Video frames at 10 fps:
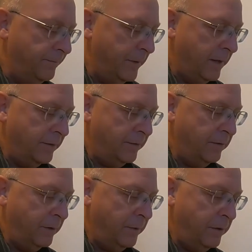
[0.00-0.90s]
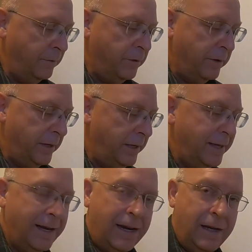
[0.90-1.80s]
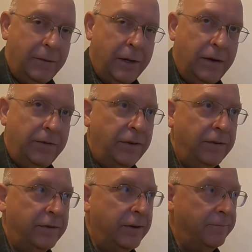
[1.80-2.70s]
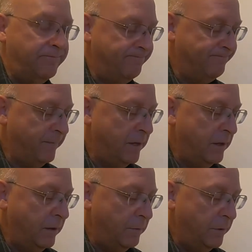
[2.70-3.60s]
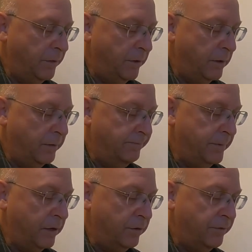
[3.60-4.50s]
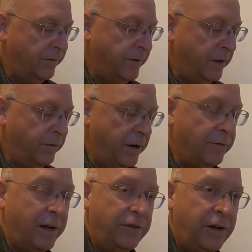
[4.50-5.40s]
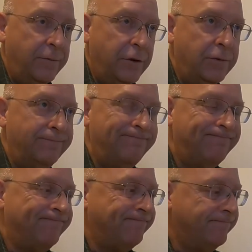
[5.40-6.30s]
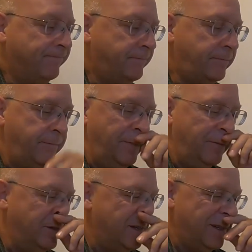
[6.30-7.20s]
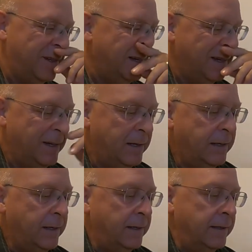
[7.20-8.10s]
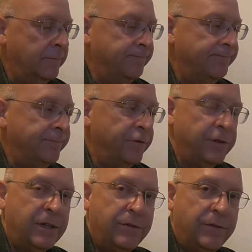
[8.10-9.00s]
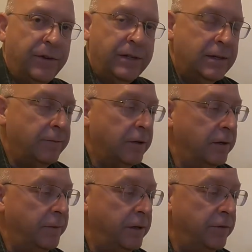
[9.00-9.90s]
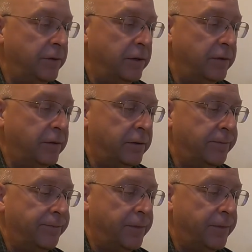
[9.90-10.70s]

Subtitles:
I guess the only way you would probably need that anyways is with the 115 grain range ammo, which for self-defense I'm not going to be using, so